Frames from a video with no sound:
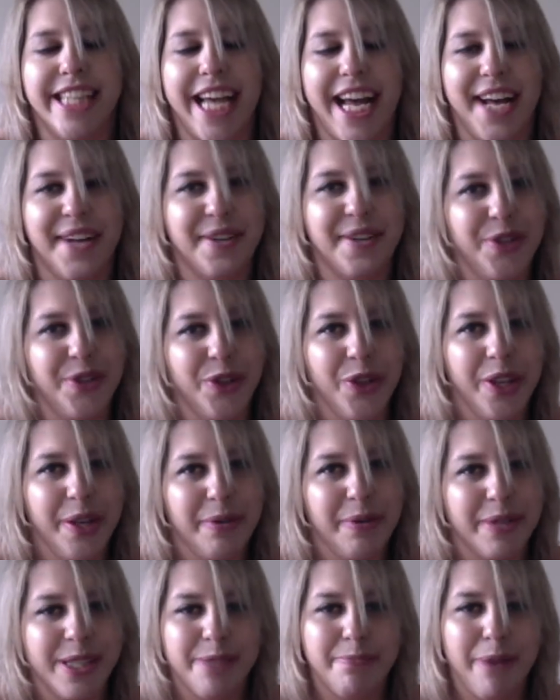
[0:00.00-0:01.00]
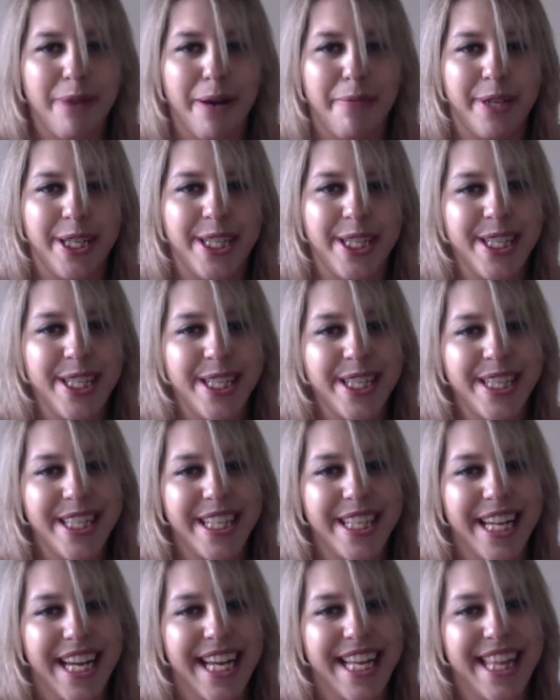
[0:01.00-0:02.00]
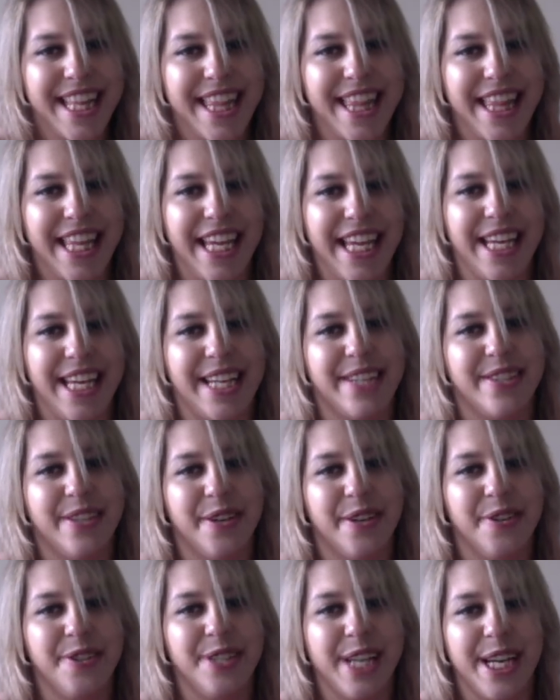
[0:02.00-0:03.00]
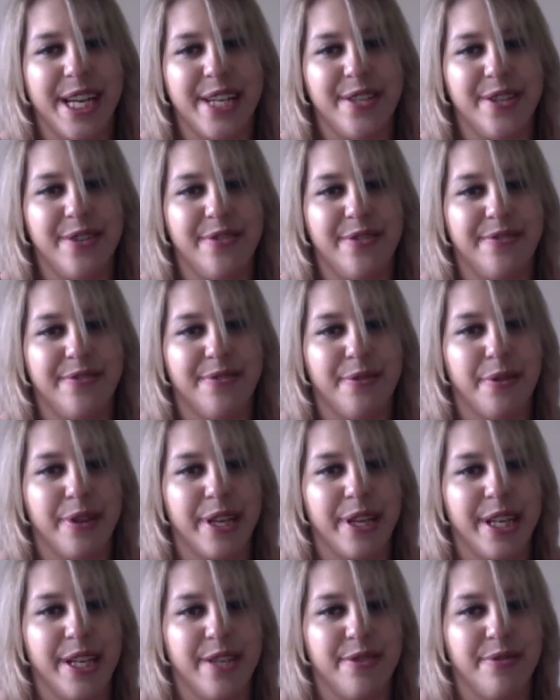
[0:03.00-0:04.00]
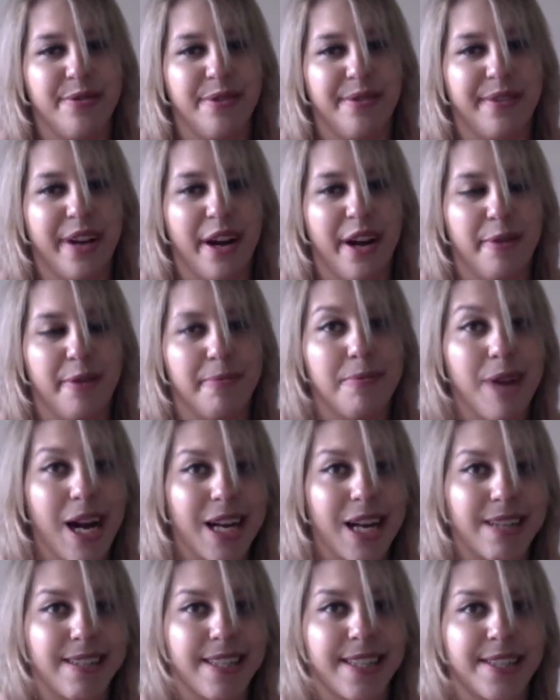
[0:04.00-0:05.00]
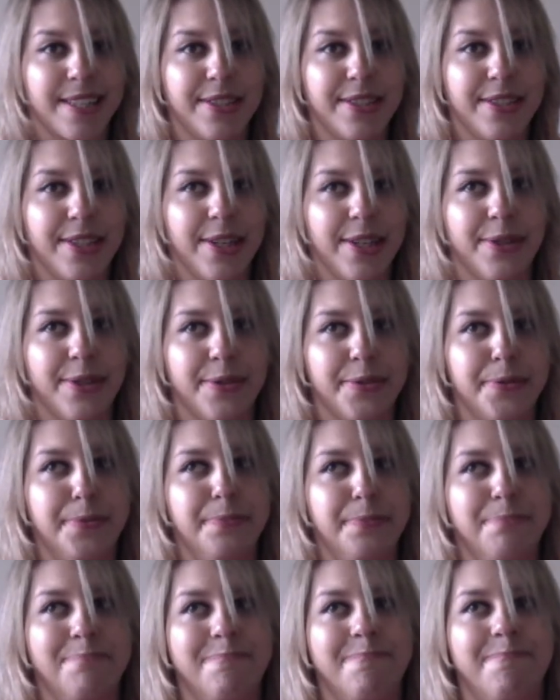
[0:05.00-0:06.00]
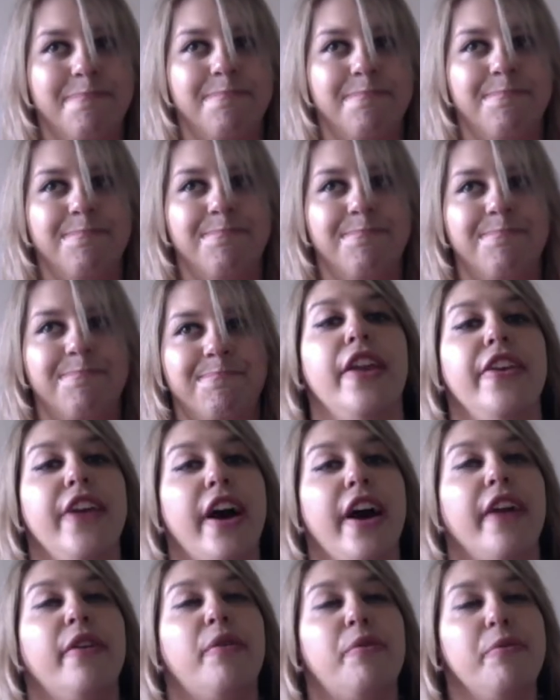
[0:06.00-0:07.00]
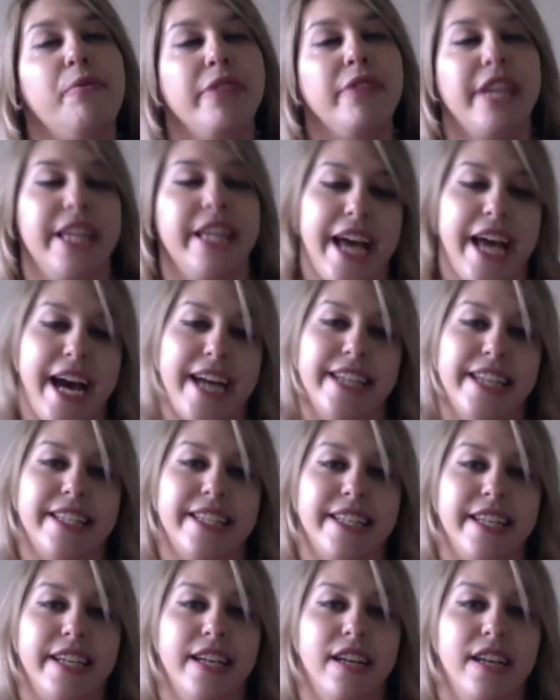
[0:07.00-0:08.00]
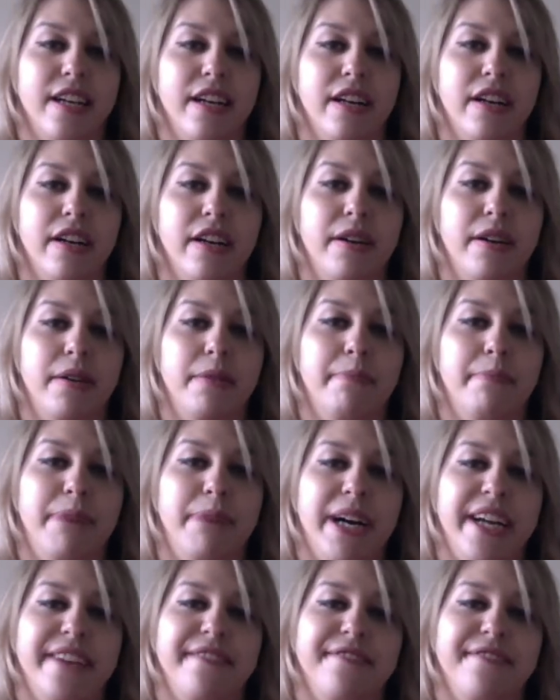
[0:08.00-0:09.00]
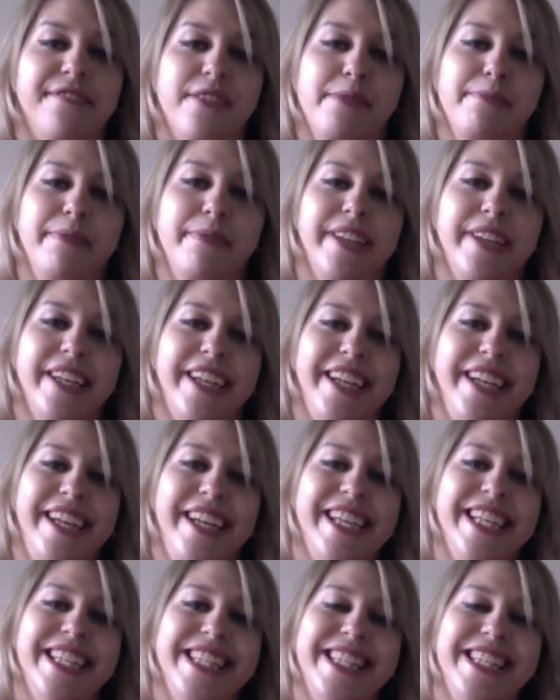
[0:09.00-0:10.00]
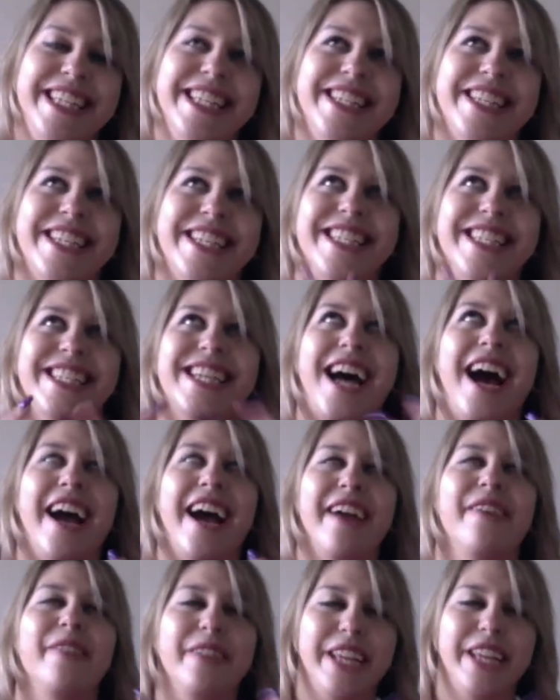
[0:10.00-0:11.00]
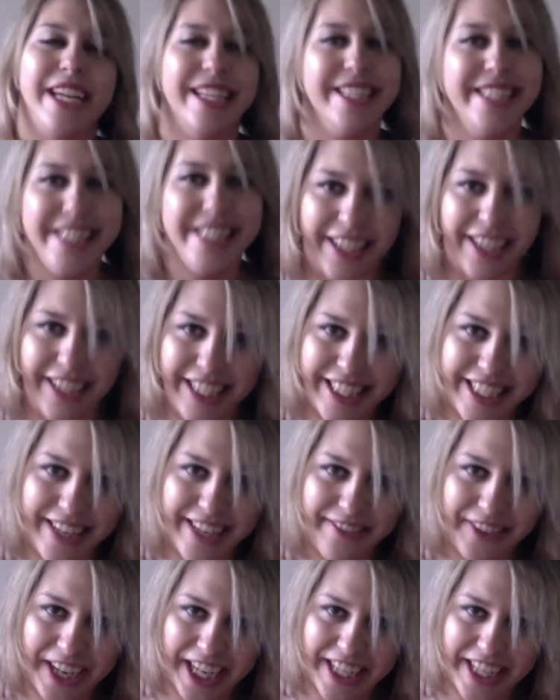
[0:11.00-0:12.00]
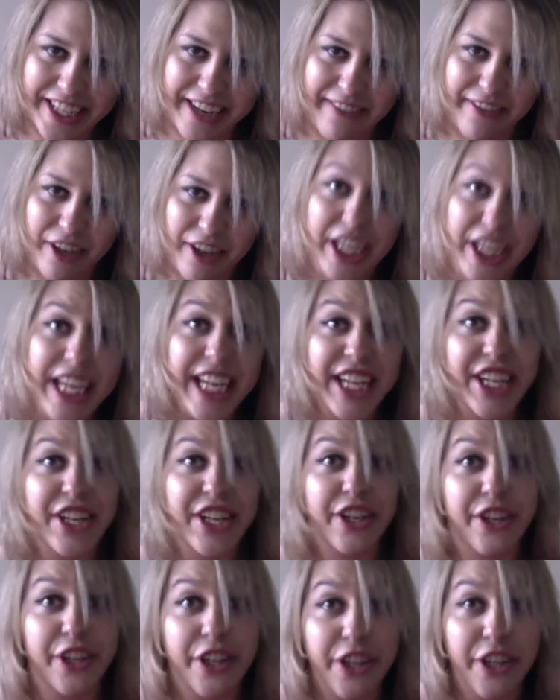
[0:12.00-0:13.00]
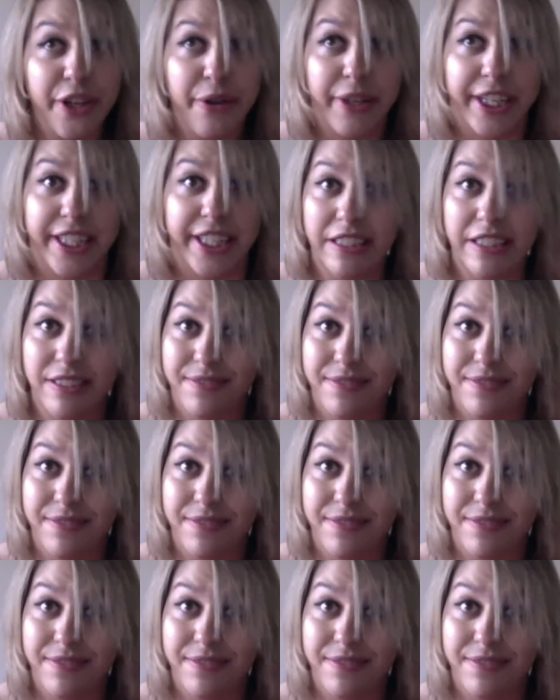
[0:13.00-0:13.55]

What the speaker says: actually what's published in the Association for the History of Chiropractic, so not only that, but from this entirely unscientific endeavor, he concluded,